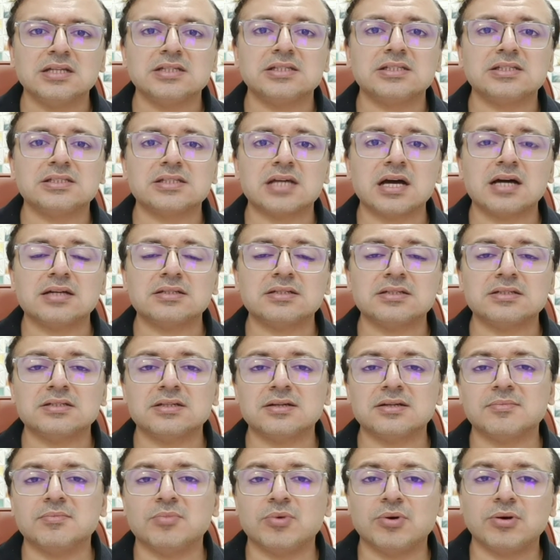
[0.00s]
start
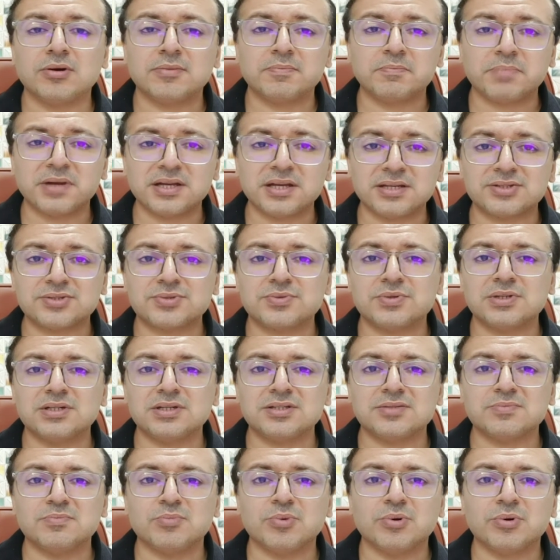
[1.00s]
eating more
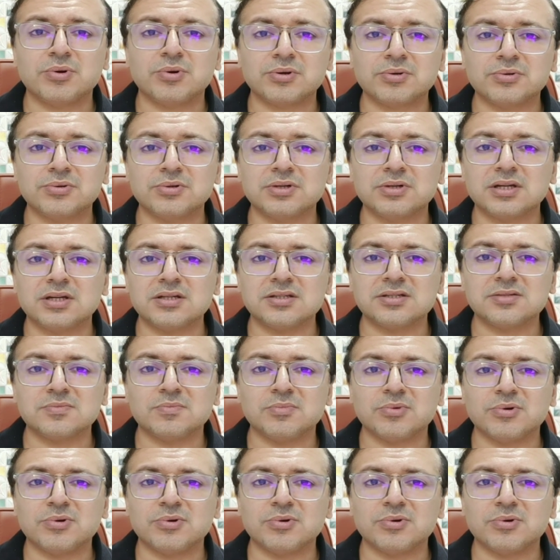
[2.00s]
pastries, more cookies,